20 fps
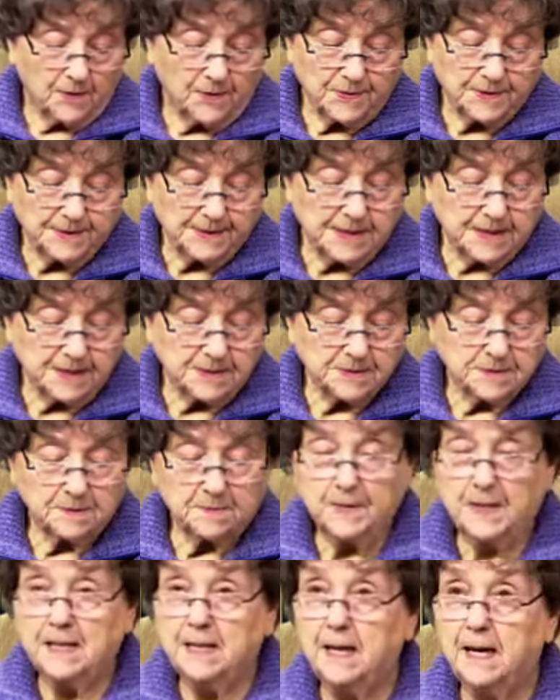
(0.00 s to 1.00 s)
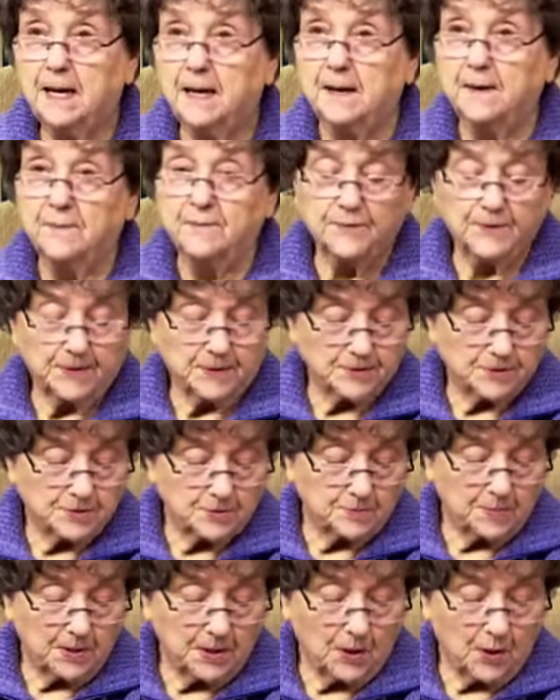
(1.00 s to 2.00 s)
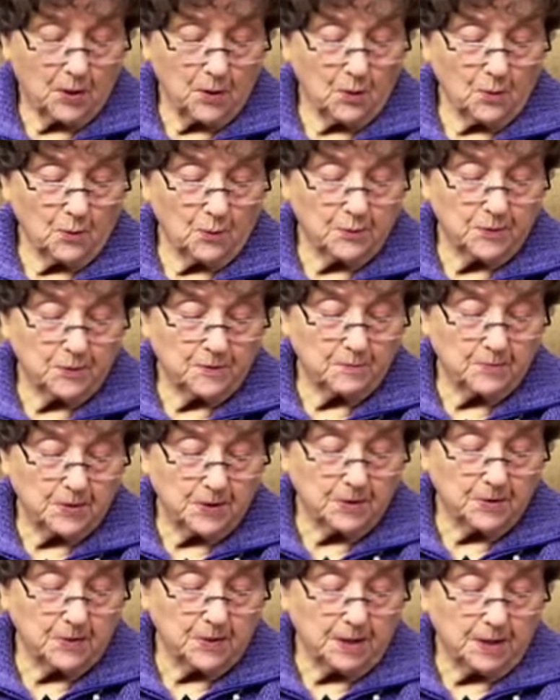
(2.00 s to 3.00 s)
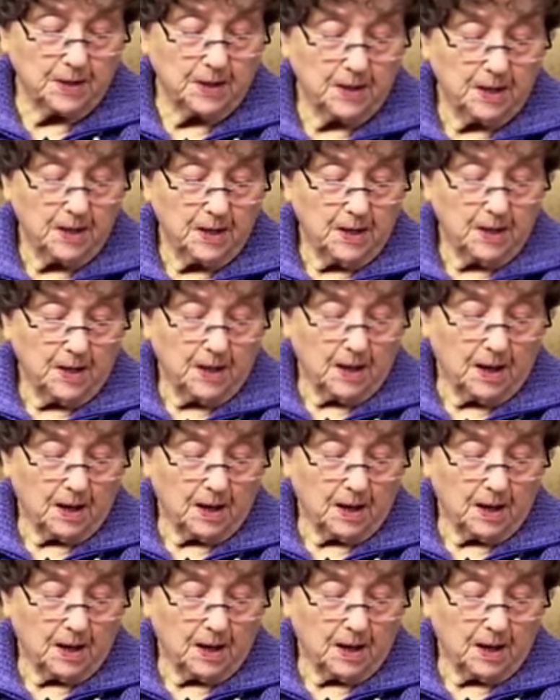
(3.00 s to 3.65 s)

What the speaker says: all the days of my life, and to behold the beauty